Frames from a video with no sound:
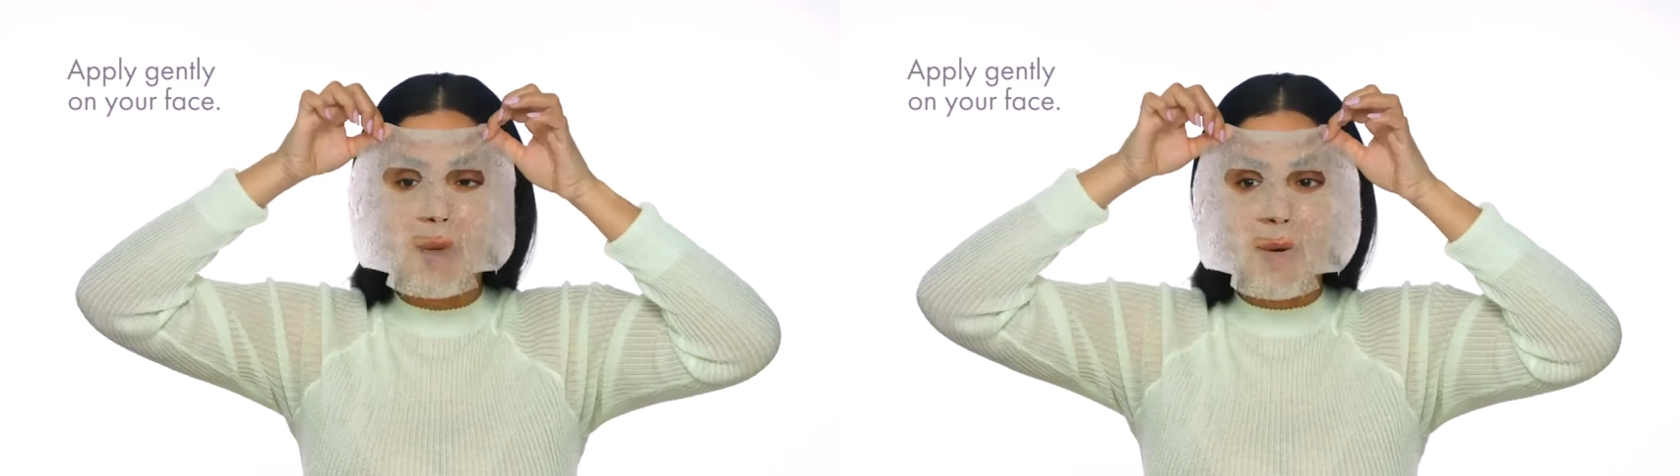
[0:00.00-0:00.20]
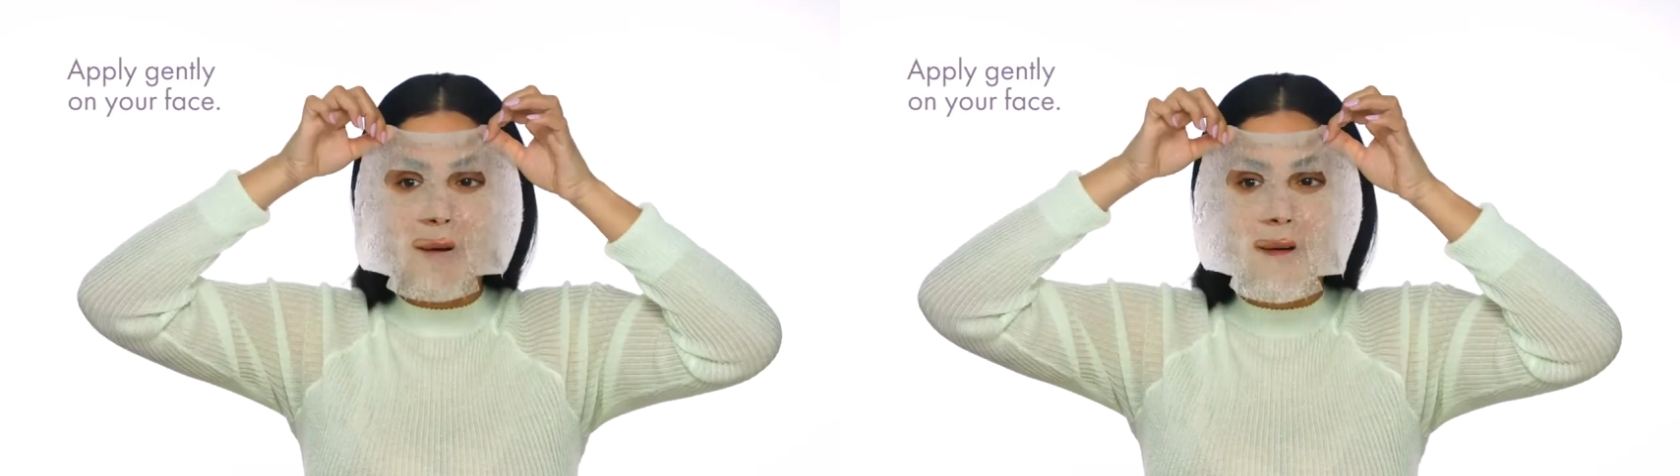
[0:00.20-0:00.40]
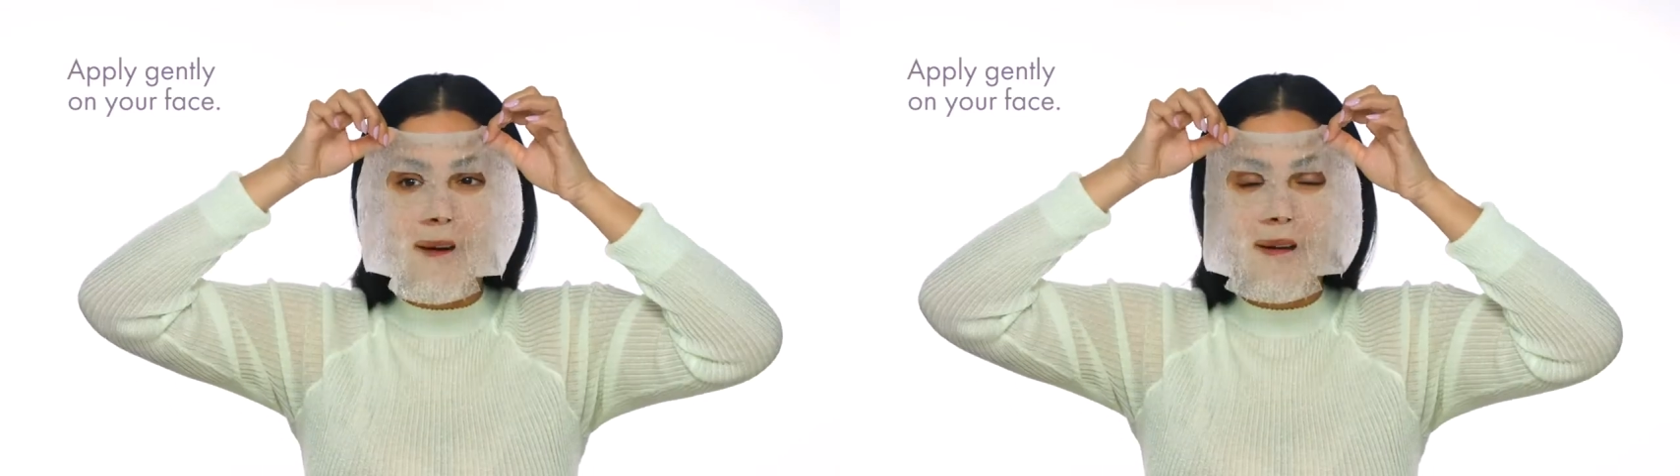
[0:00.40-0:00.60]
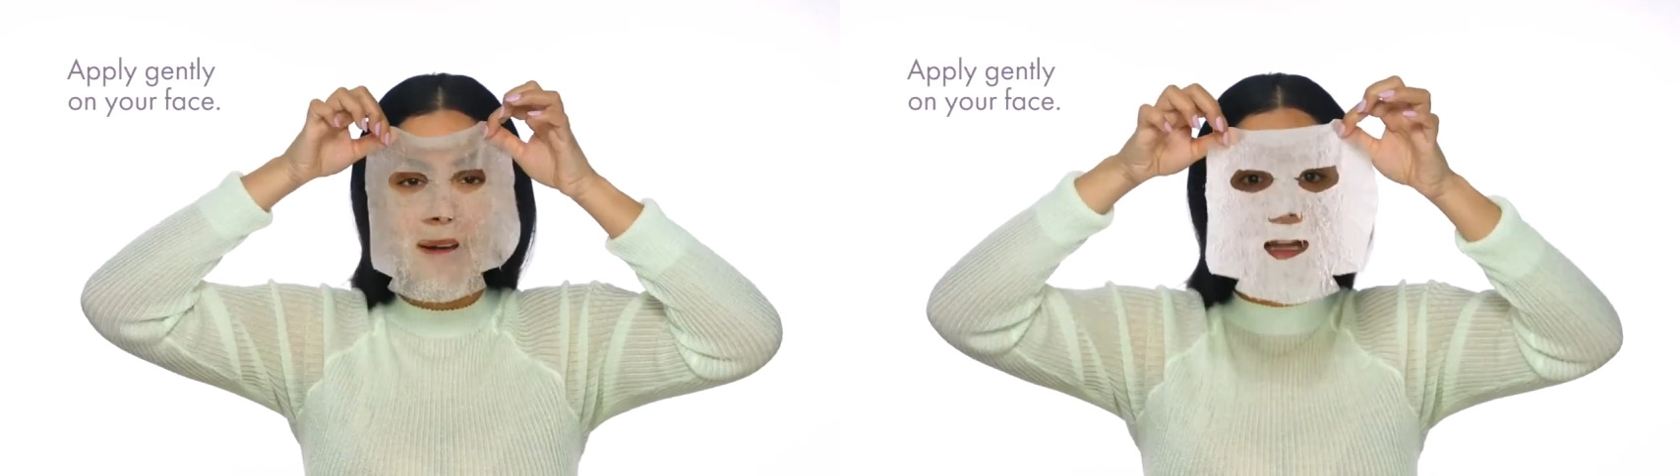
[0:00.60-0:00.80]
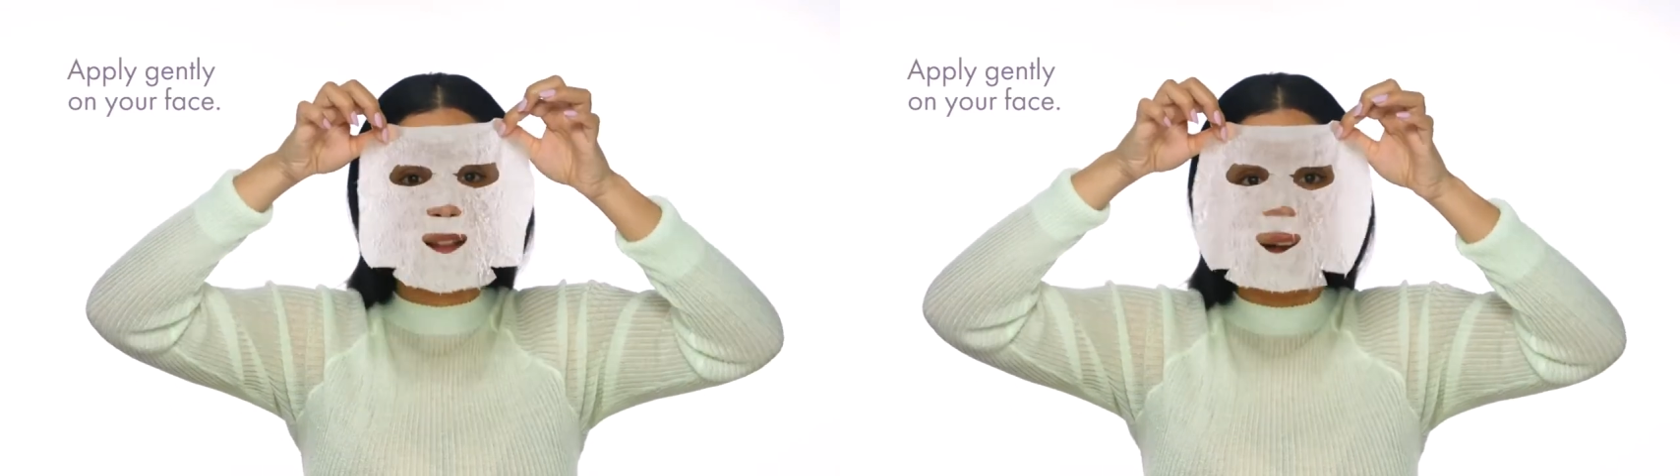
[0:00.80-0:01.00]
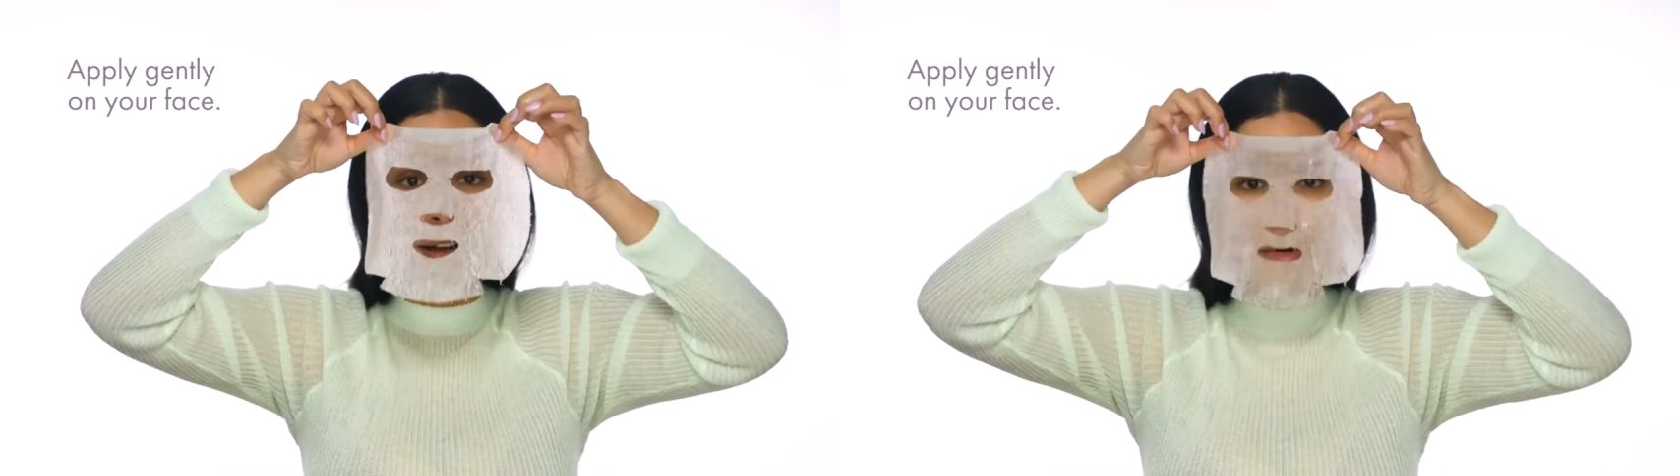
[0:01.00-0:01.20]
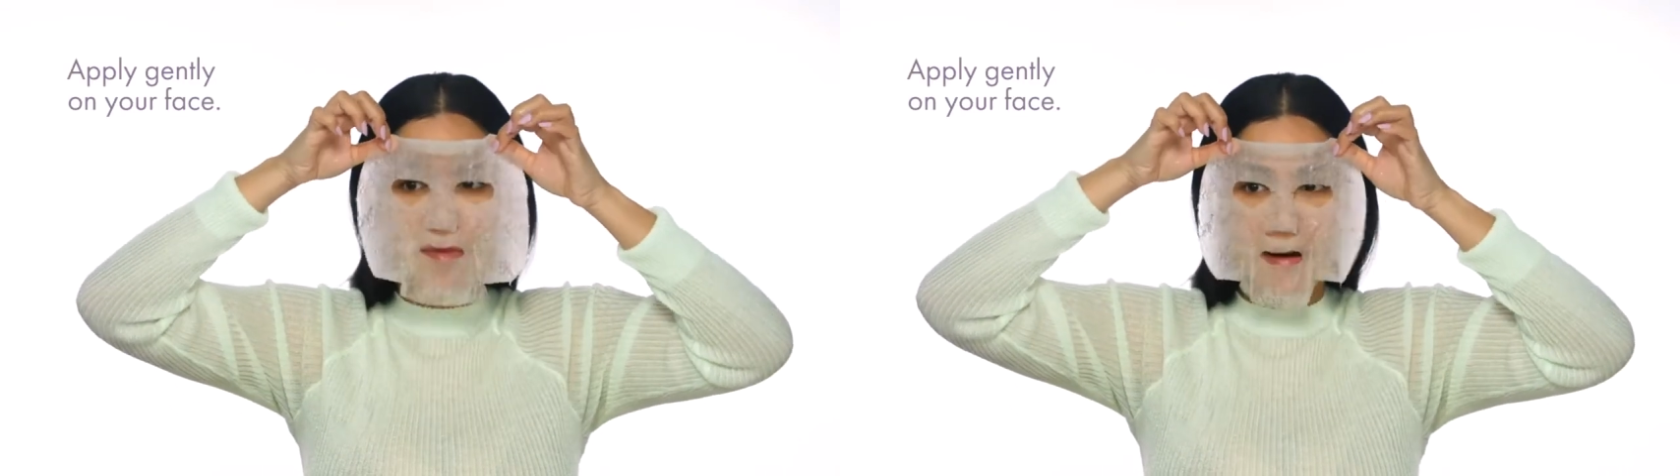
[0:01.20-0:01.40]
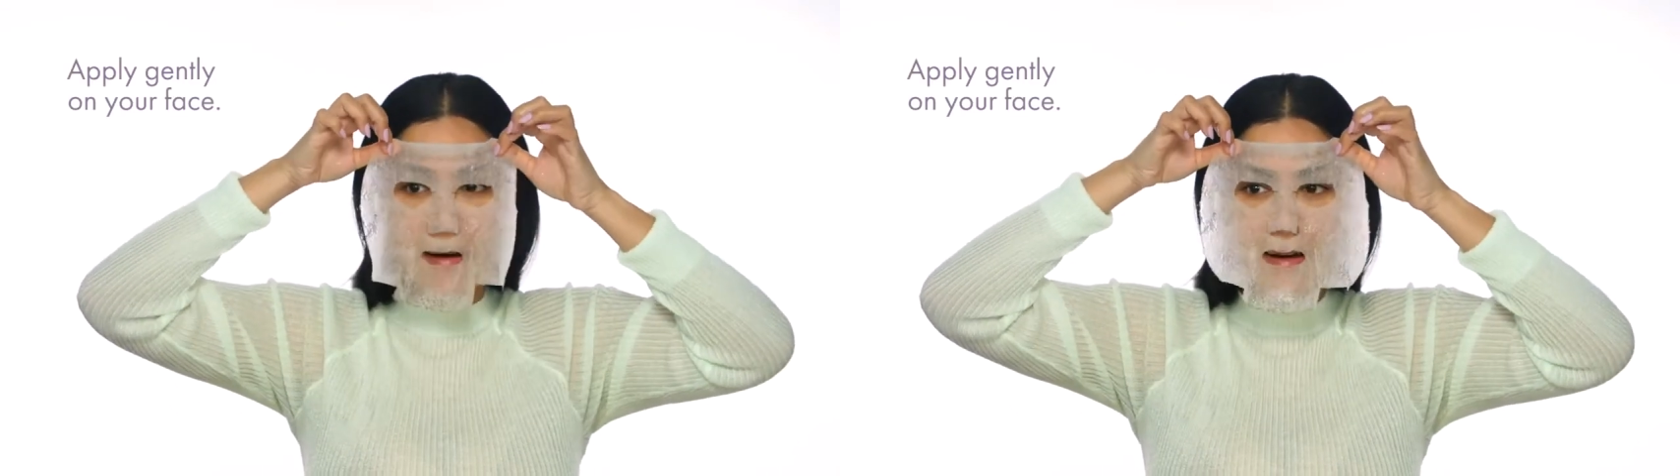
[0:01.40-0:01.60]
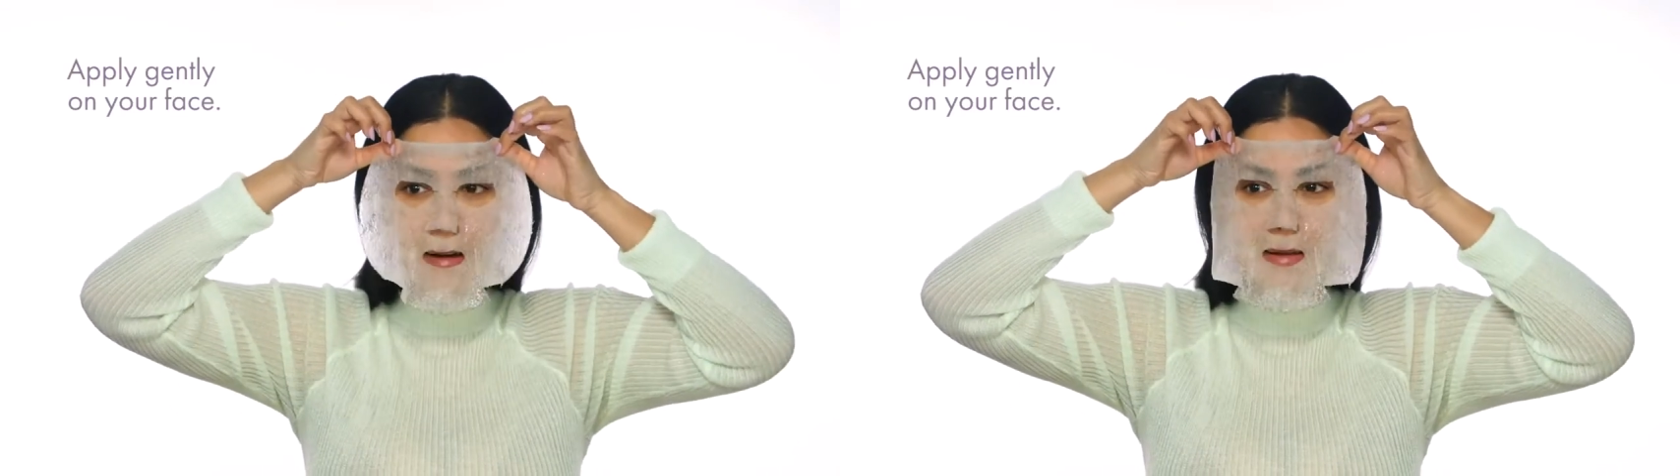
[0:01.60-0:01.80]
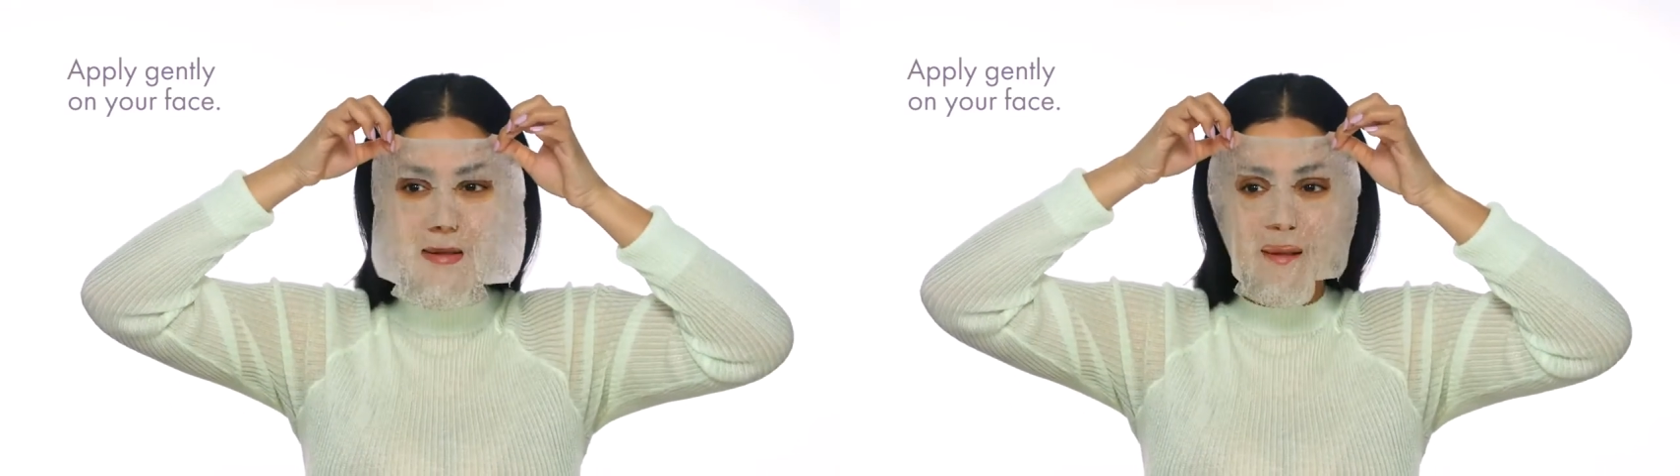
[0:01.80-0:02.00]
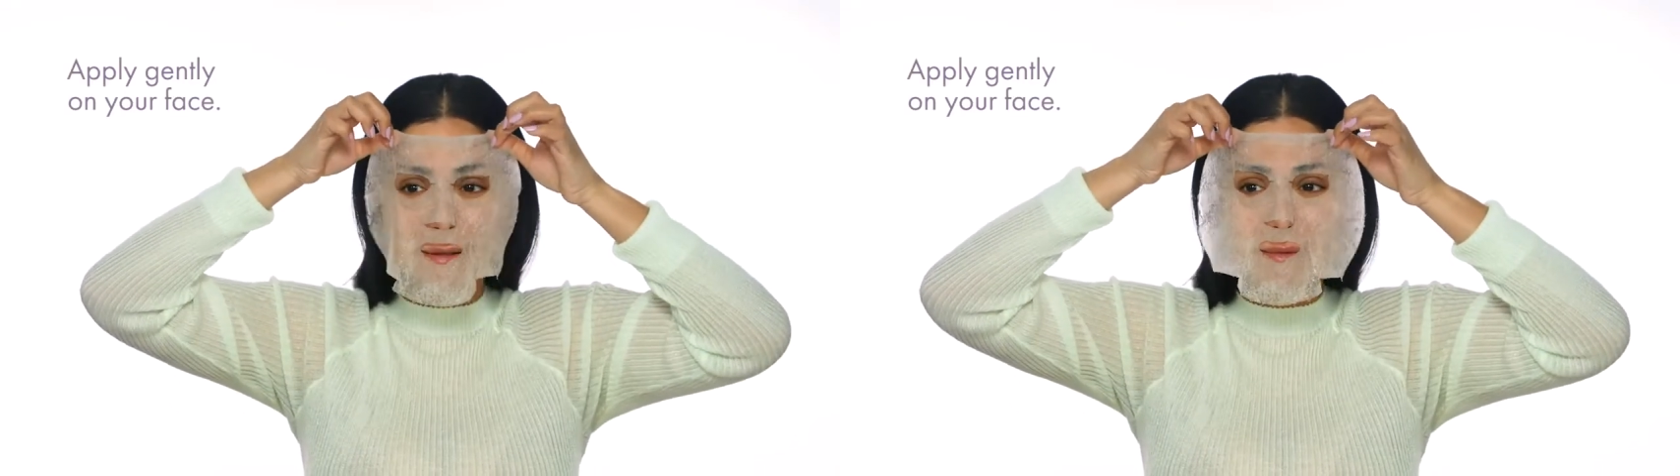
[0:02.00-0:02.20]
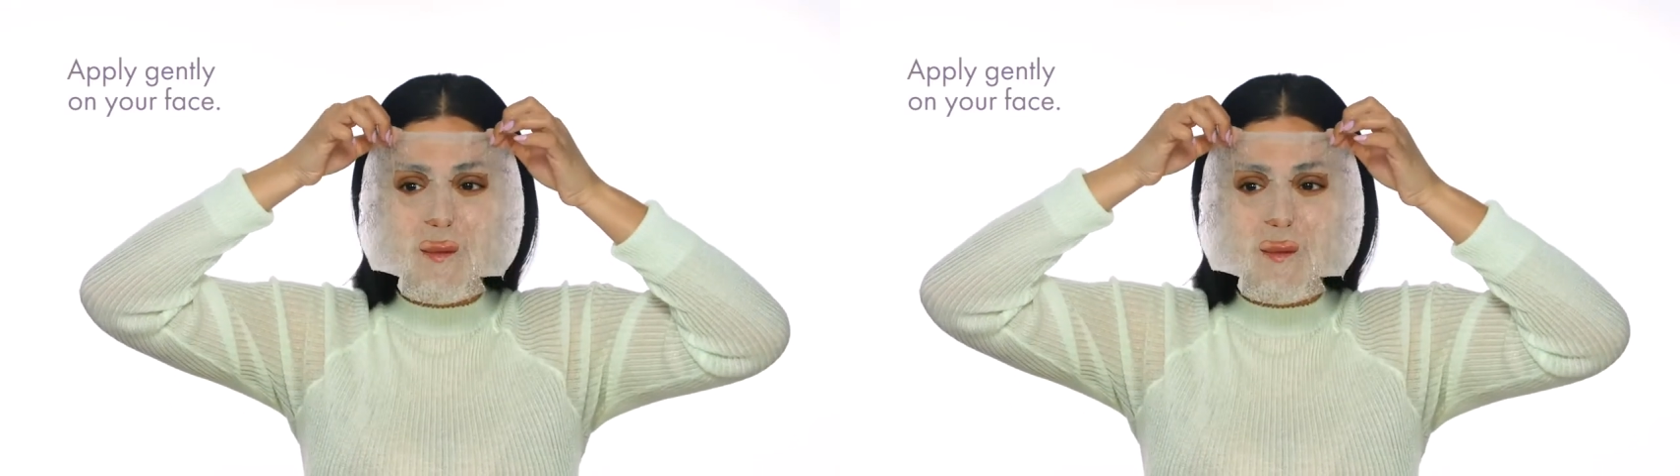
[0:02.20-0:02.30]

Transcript: I'm gonna go ahead and line it up with my eyes.